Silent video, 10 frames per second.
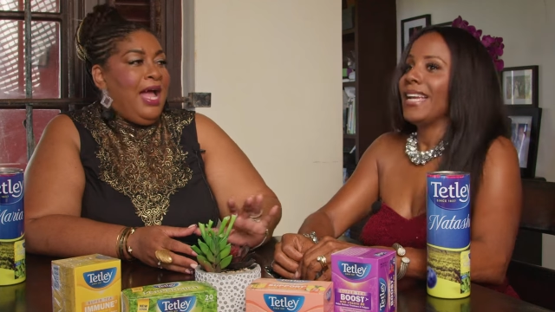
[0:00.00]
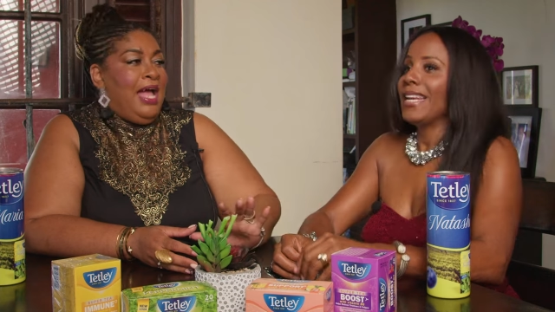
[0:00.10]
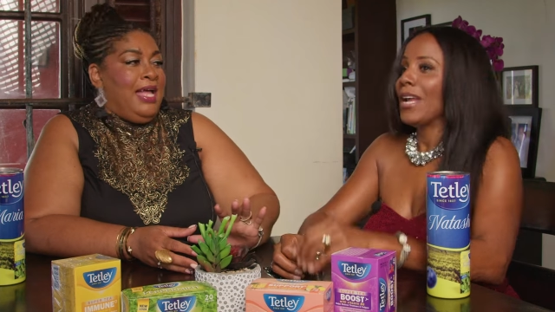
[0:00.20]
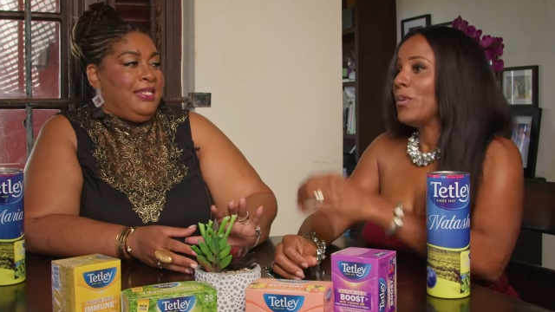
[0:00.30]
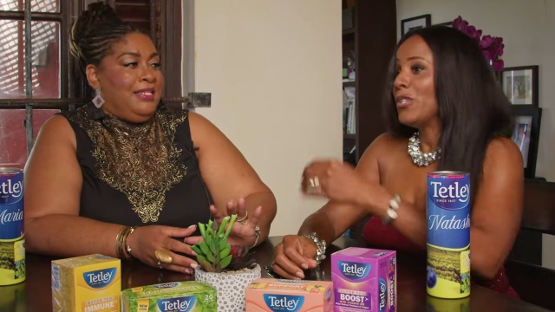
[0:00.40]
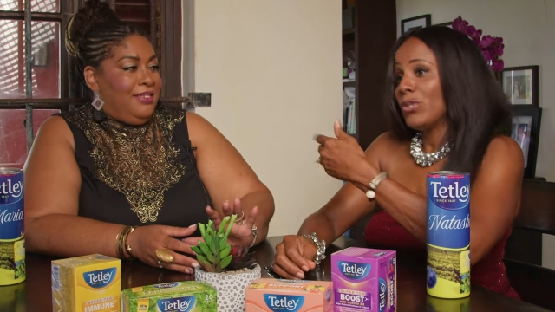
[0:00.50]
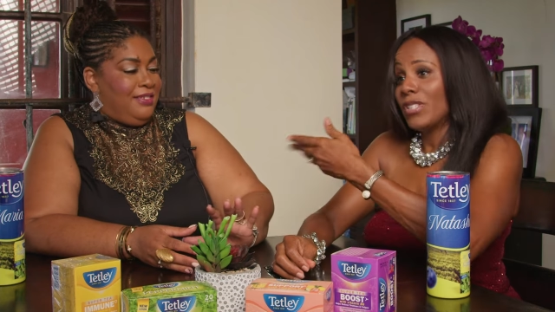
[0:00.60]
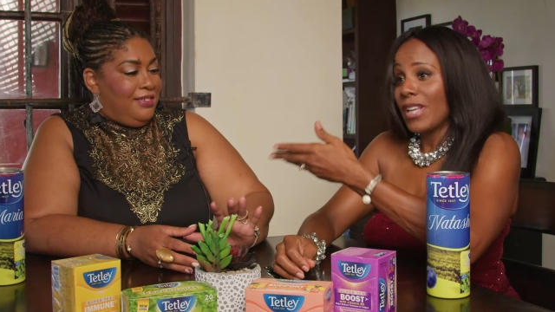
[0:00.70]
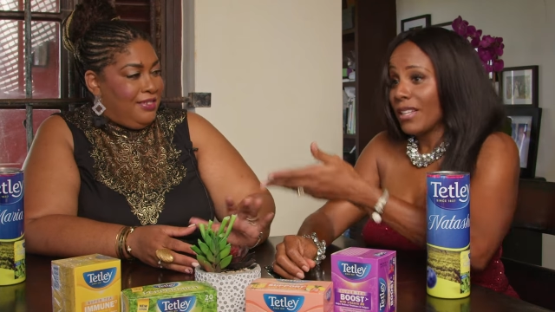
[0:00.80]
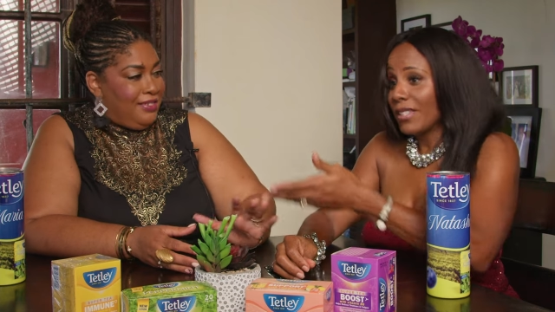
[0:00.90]
Speaker 1: and now we do
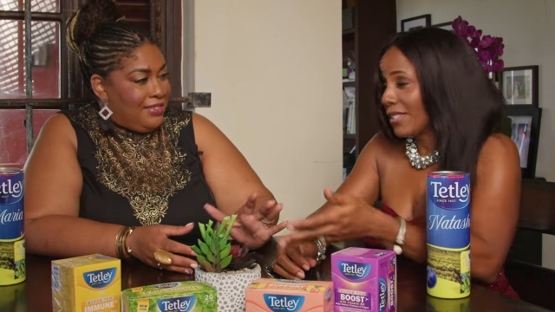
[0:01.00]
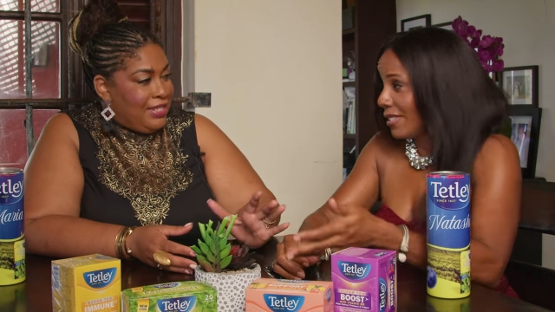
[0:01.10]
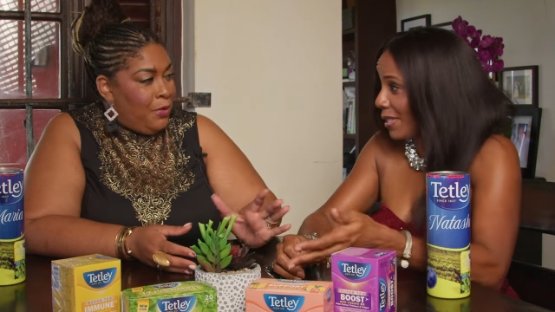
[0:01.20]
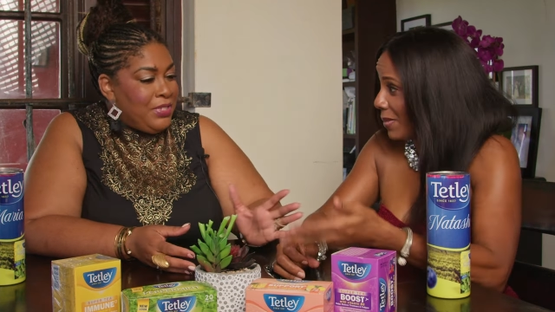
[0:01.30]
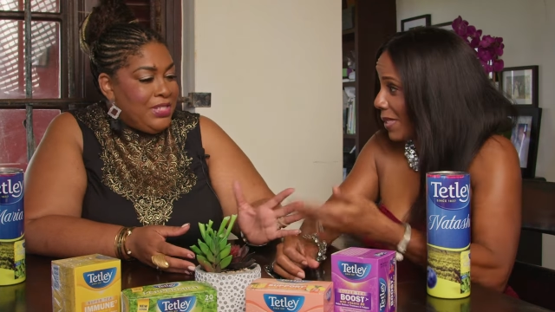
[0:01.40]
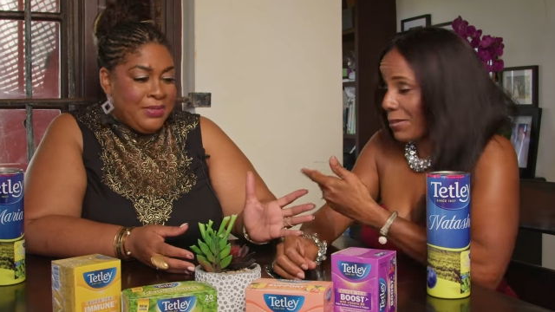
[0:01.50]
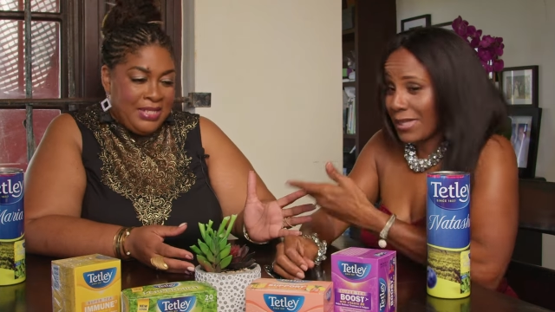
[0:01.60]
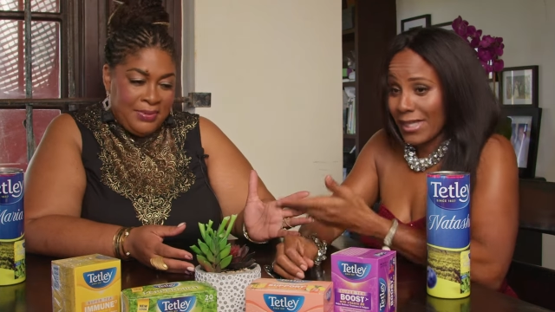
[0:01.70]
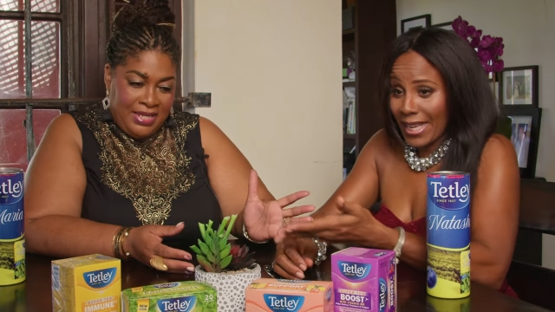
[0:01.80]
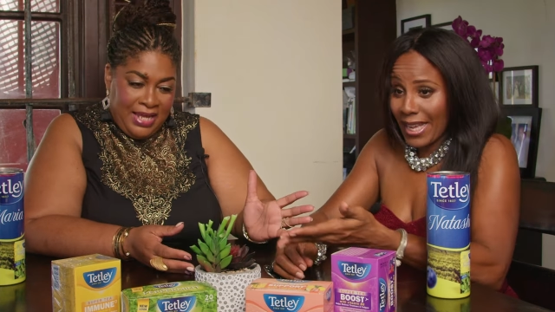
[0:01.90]
salsa
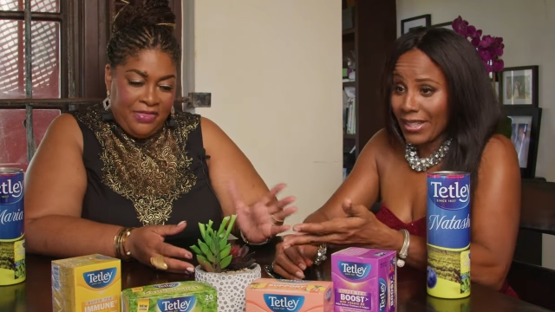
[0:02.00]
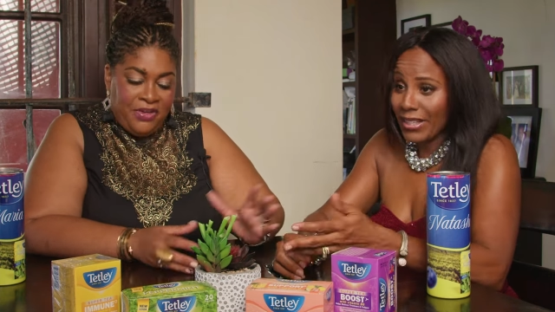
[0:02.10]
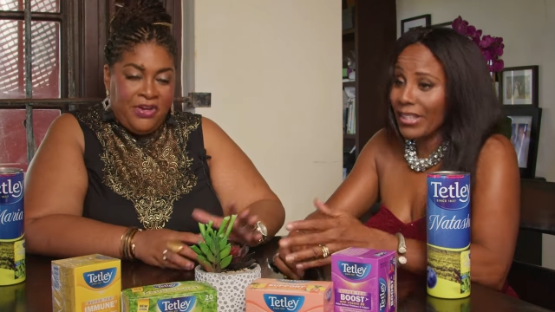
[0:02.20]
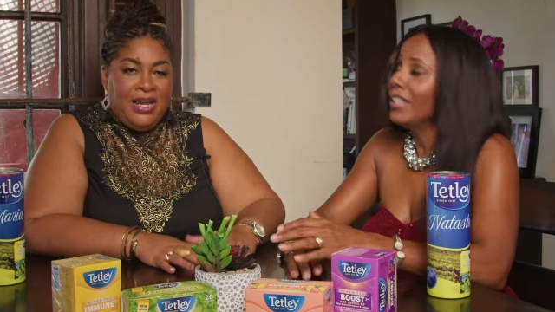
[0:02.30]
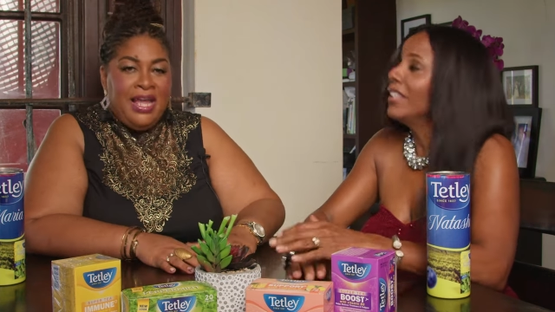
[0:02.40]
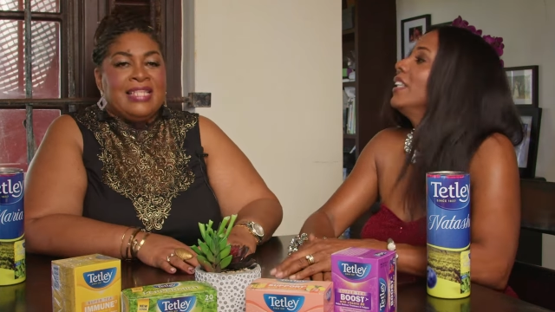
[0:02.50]
sometimes together.